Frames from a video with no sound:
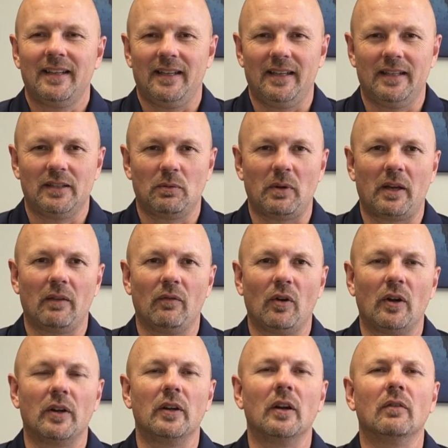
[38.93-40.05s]
And so we
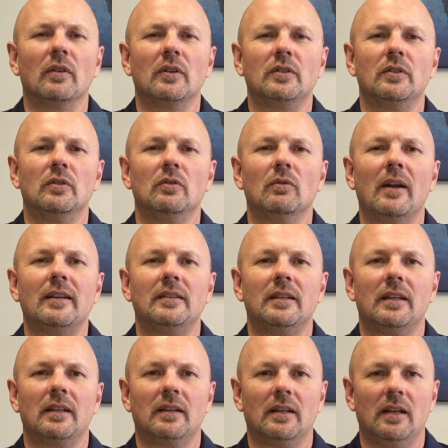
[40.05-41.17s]
converted over to
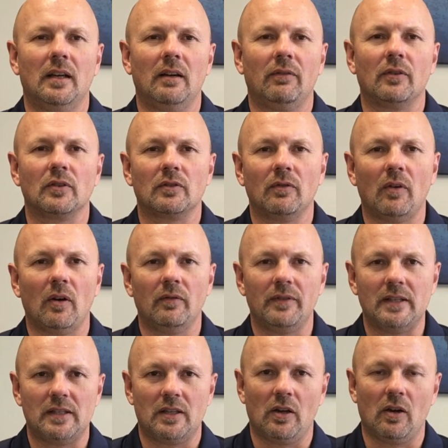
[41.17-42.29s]
renting first of all
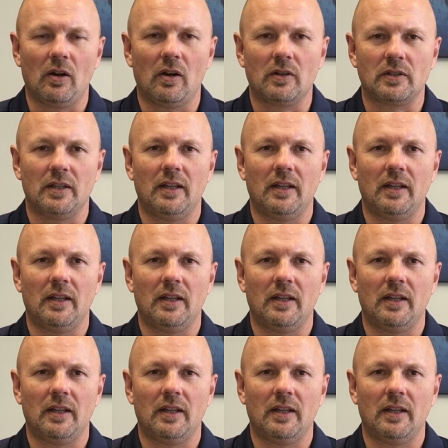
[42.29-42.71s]
VCRs,